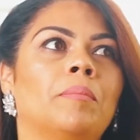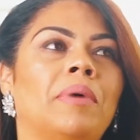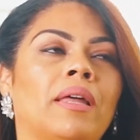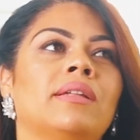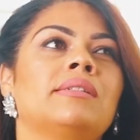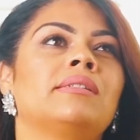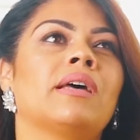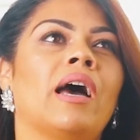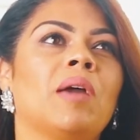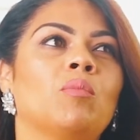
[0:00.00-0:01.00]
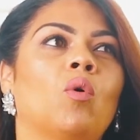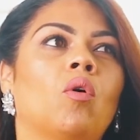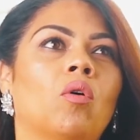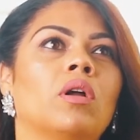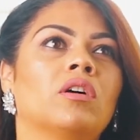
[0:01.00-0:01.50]
By this time,
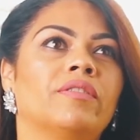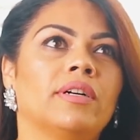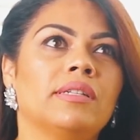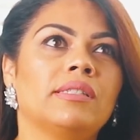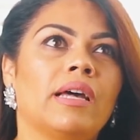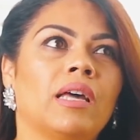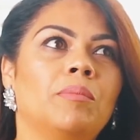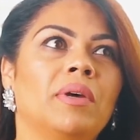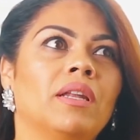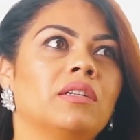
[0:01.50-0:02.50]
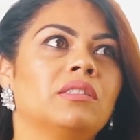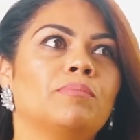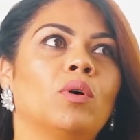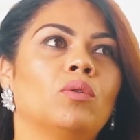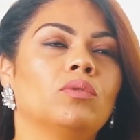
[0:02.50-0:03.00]
all of us had been
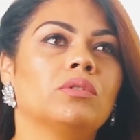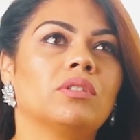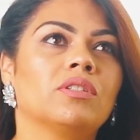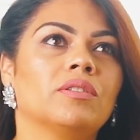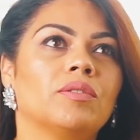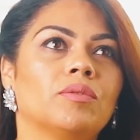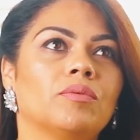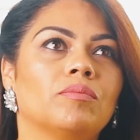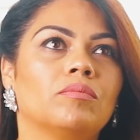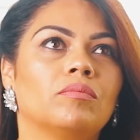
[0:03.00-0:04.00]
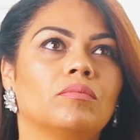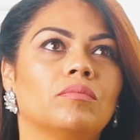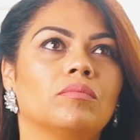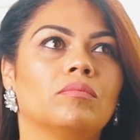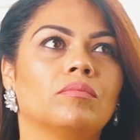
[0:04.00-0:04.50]
exposed
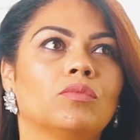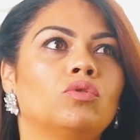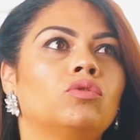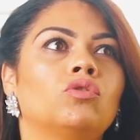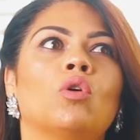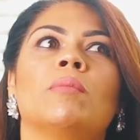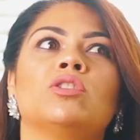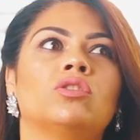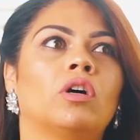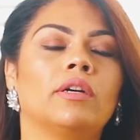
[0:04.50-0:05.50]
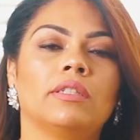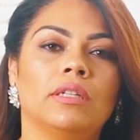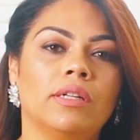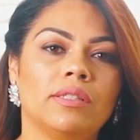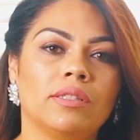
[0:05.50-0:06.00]
to so much
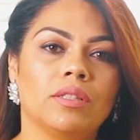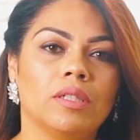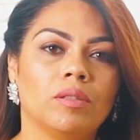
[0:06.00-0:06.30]
darkness.